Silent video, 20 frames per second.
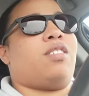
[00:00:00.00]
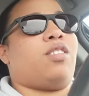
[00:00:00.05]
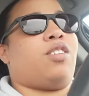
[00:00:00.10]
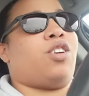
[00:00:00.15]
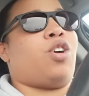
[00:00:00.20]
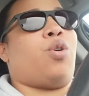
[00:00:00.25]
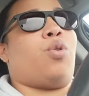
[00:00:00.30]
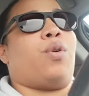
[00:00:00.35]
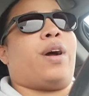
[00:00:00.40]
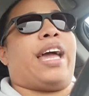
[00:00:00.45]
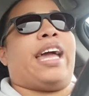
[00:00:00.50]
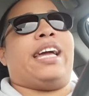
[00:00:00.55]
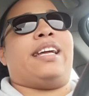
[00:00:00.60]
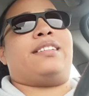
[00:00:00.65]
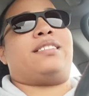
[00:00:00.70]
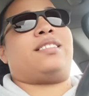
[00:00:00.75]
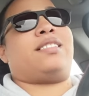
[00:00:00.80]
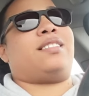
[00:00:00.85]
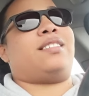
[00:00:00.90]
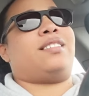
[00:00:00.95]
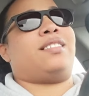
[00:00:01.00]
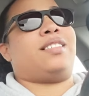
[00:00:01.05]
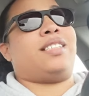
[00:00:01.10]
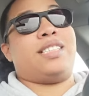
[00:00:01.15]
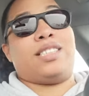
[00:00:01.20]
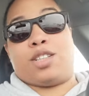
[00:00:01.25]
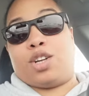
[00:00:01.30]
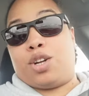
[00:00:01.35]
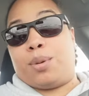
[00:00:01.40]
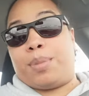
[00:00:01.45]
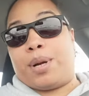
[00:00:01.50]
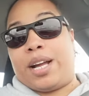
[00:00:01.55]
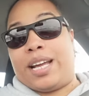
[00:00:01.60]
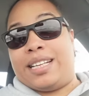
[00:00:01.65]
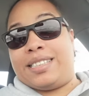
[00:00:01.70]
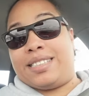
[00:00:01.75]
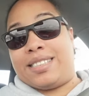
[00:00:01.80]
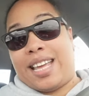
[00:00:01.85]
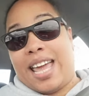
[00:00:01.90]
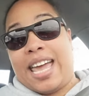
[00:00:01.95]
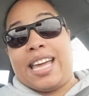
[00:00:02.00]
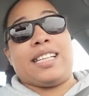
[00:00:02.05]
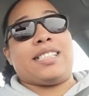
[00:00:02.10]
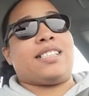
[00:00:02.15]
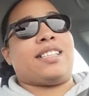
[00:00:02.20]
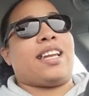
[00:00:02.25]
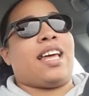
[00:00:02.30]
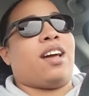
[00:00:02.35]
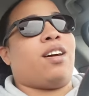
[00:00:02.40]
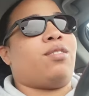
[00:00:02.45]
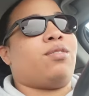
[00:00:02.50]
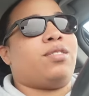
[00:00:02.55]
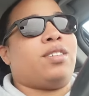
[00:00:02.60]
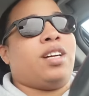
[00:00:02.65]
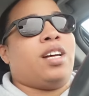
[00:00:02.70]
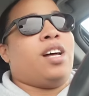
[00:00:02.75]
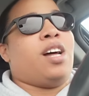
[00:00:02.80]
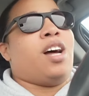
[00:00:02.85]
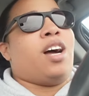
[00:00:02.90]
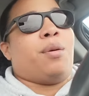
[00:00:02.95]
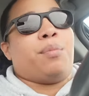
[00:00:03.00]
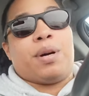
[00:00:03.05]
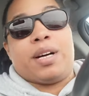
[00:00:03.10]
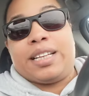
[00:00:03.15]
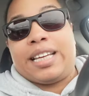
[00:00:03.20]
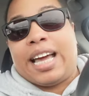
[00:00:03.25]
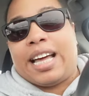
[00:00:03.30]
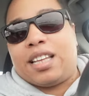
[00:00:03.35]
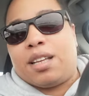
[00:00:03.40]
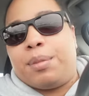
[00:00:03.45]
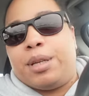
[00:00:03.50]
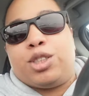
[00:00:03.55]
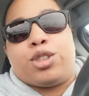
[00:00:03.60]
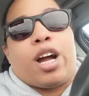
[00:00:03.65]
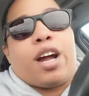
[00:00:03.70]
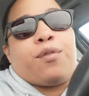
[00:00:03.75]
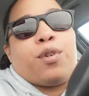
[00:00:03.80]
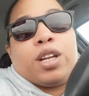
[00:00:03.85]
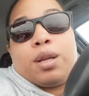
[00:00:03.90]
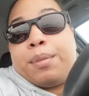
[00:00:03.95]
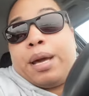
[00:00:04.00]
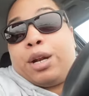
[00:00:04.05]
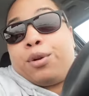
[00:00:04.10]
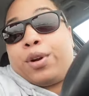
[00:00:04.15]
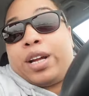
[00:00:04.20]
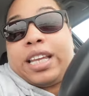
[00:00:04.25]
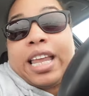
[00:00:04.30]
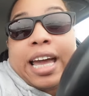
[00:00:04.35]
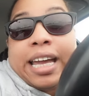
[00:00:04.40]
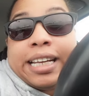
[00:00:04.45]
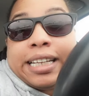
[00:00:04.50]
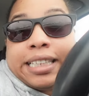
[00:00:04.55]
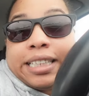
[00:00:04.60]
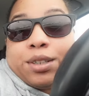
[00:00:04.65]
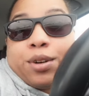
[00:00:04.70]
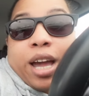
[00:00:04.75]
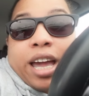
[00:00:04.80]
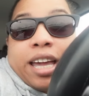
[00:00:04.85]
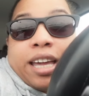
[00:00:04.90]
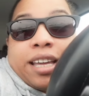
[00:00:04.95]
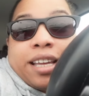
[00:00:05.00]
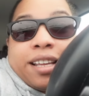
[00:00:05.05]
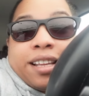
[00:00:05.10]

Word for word: No, eight. He's on number eight. Eight now. But yeah, let me drive while I'm at a red light. Okay.